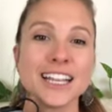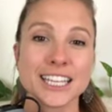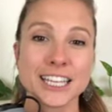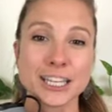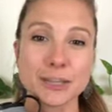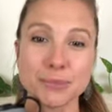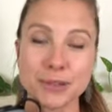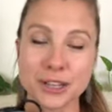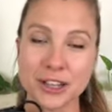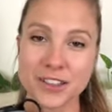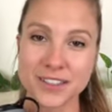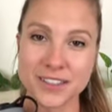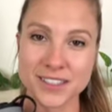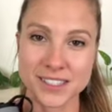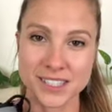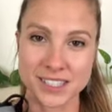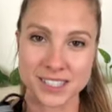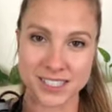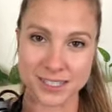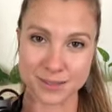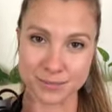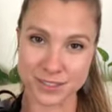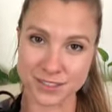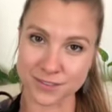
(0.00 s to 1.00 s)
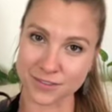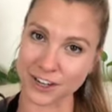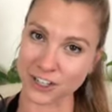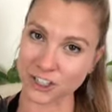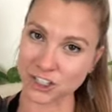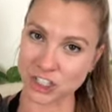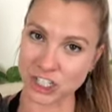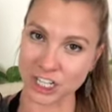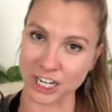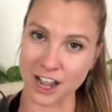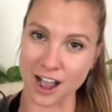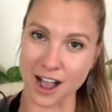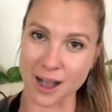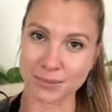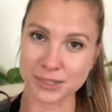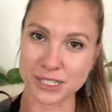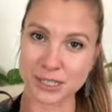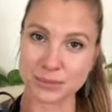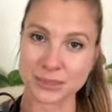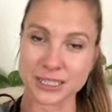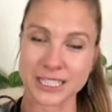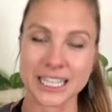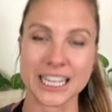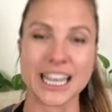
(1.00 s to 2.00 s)
keeping all the systems functioning
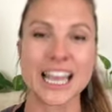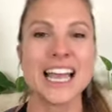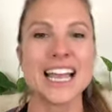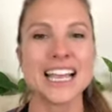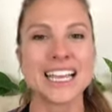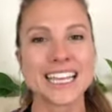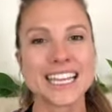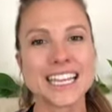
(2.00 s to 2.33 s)
optimally.